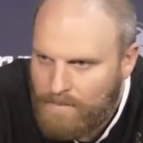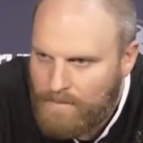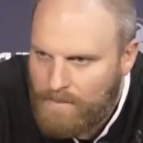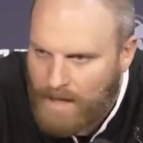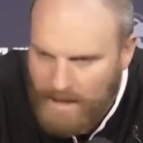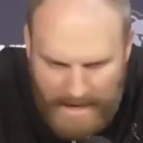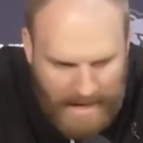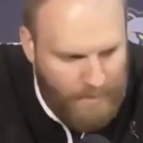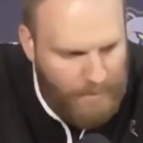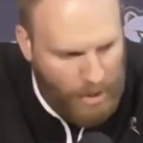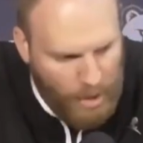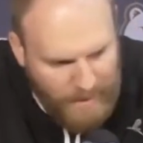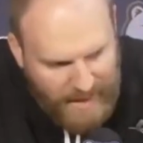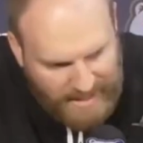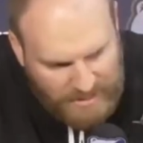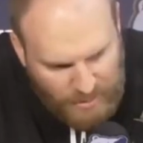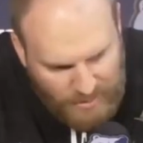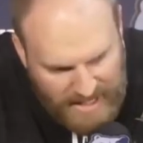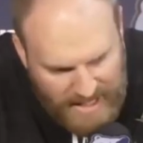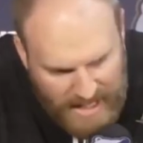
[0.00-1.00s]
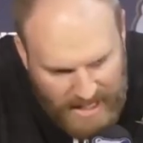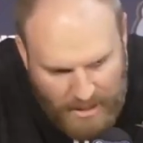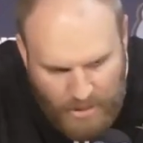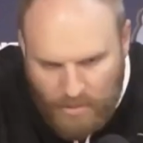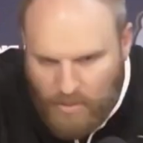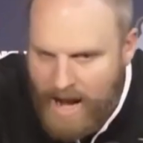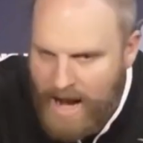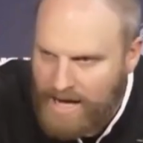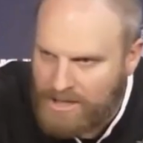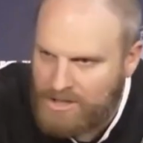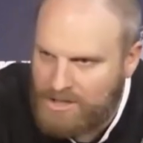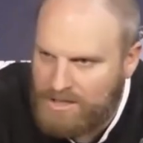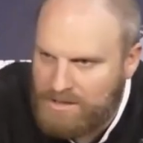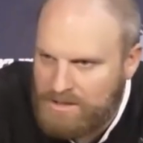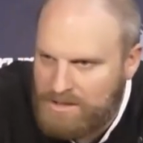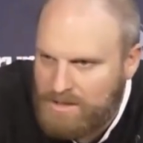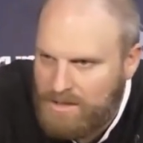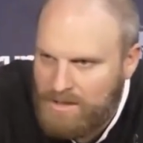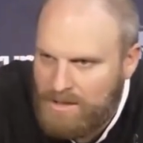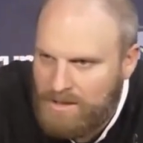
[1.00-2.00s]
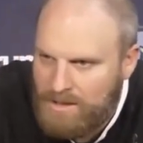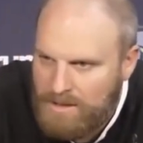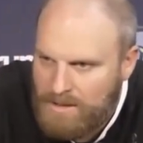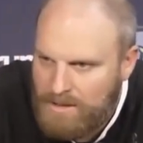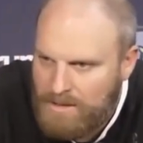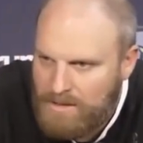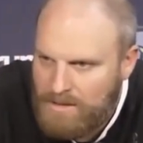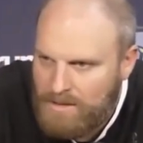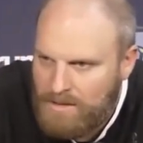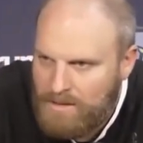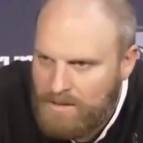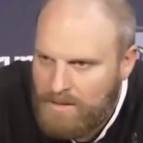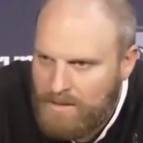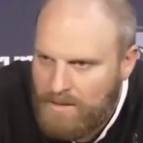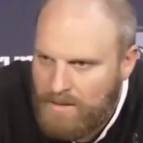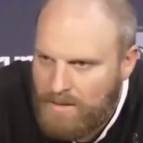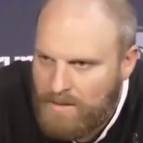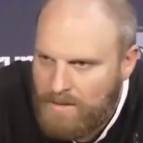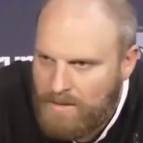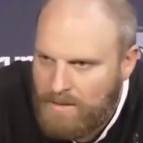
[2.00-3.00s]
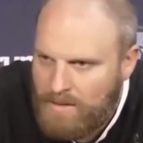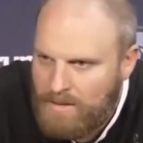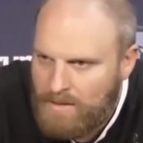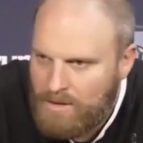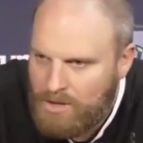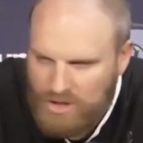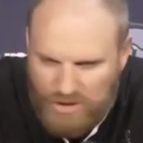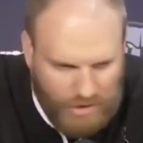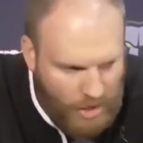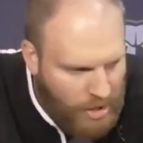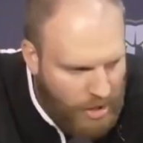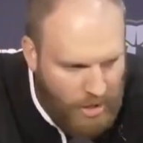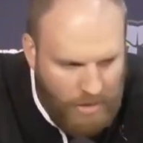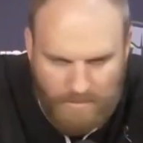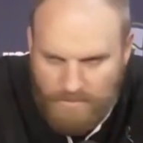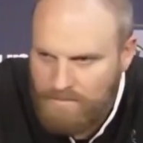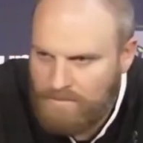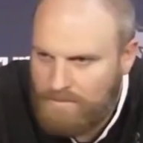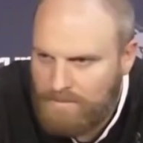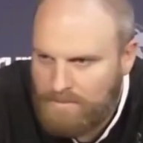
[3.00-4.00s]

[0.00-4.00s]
Again, I'm going to go back to the interactions. Stern.